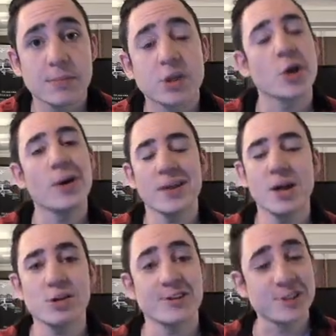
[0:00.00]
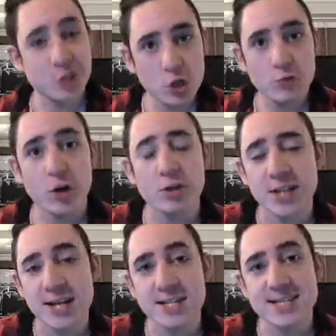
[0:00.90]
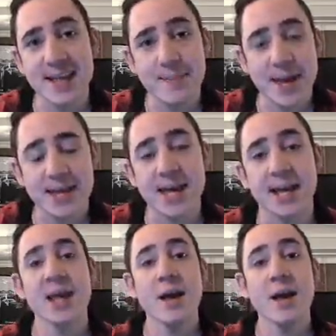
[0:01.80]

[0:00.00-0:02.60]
Going then onto the 2 rogue changes they're making.